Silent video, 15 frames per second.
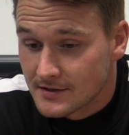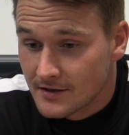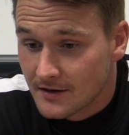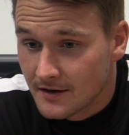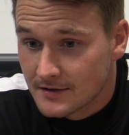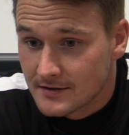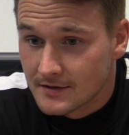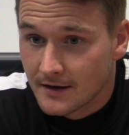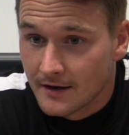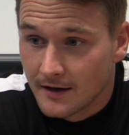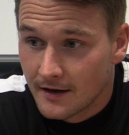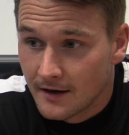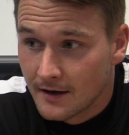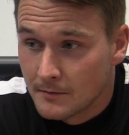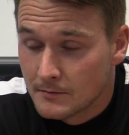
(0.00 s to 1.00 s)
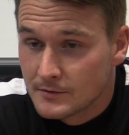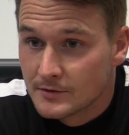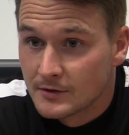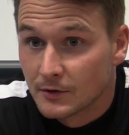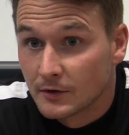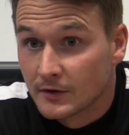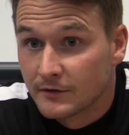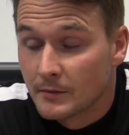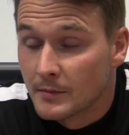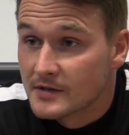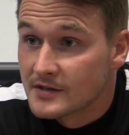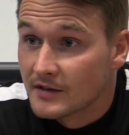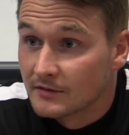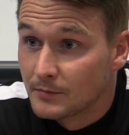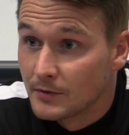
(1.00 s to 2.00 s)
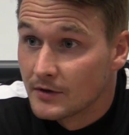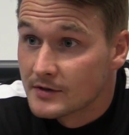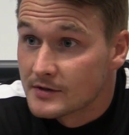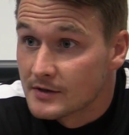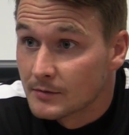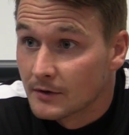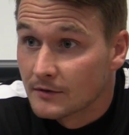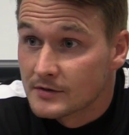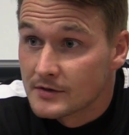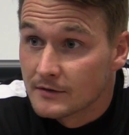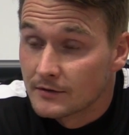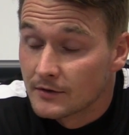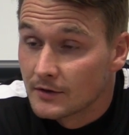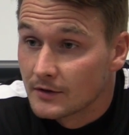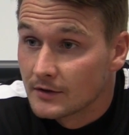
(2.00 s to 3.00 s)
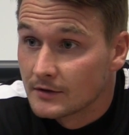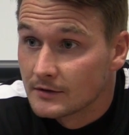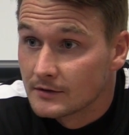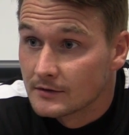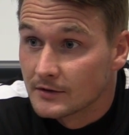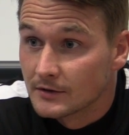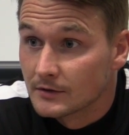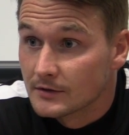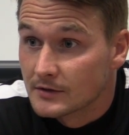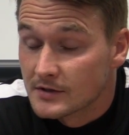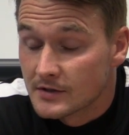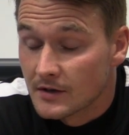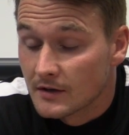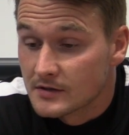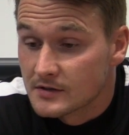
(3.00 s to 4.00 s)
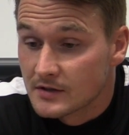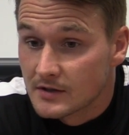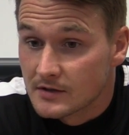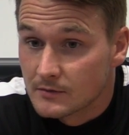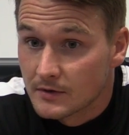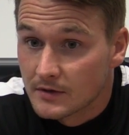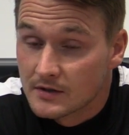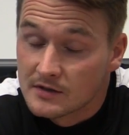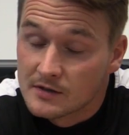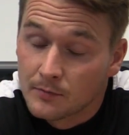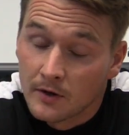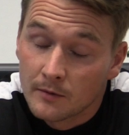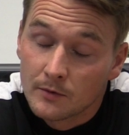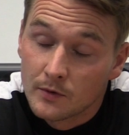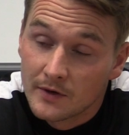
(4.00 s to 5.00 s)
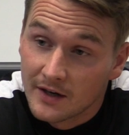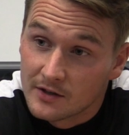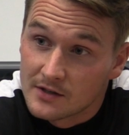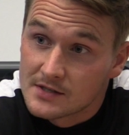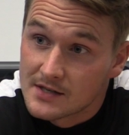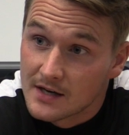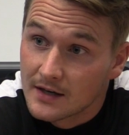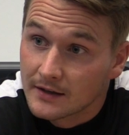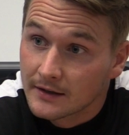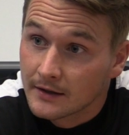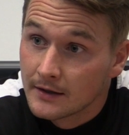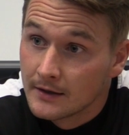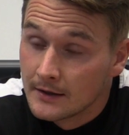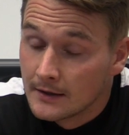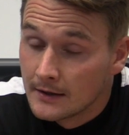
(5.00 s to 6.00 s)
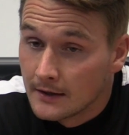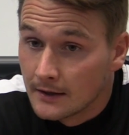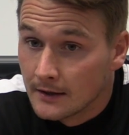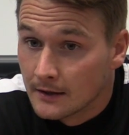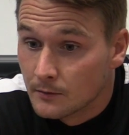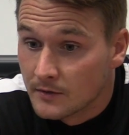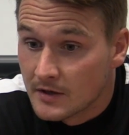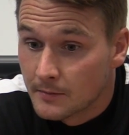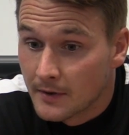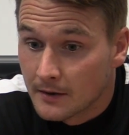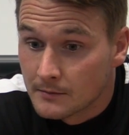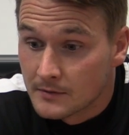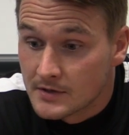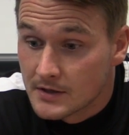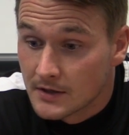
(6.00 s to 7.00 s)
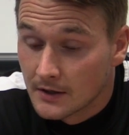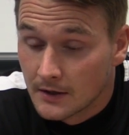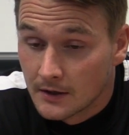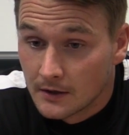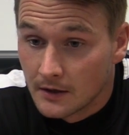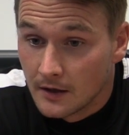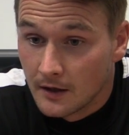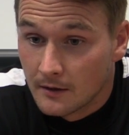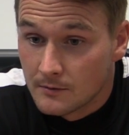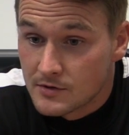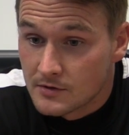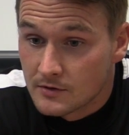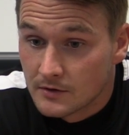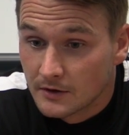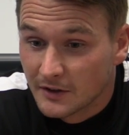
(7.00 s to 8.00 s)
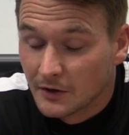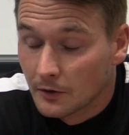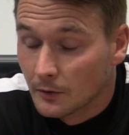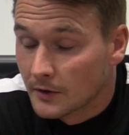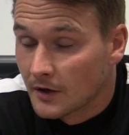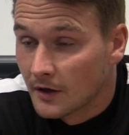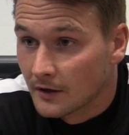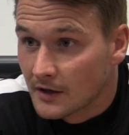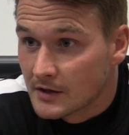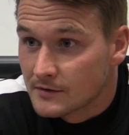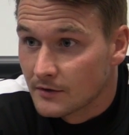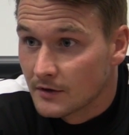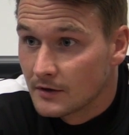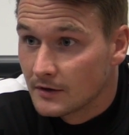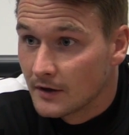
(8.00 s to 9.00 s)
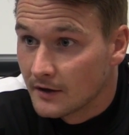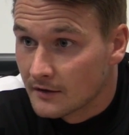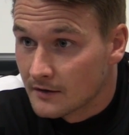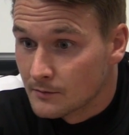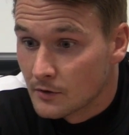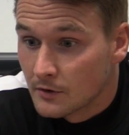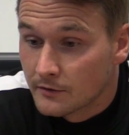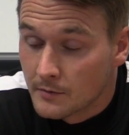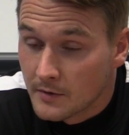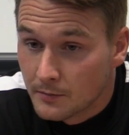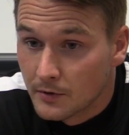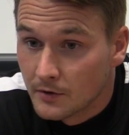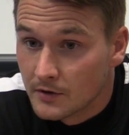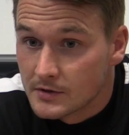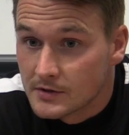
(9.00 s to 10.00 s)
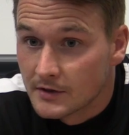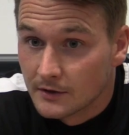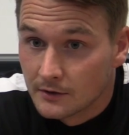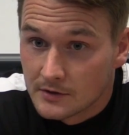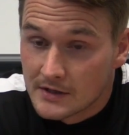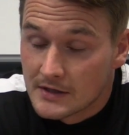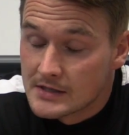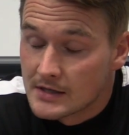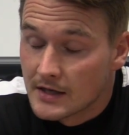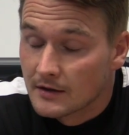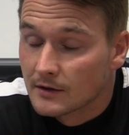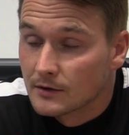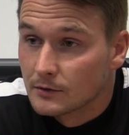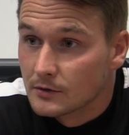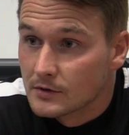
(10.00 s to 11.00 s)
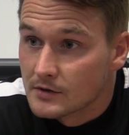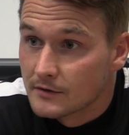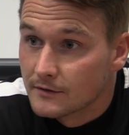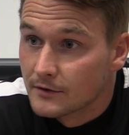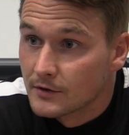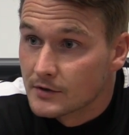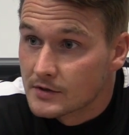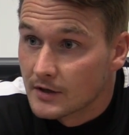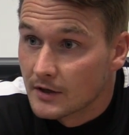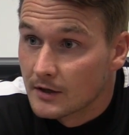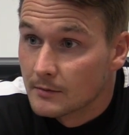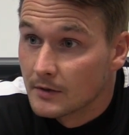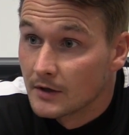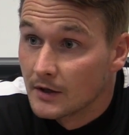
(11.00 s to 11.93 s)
start. Not only for myself personally, but obviously for to start the season with the disappointment we had on Saturday, with the abandonment. So we can't ask for anything more for me personally. It's nice to get the goals in the first game,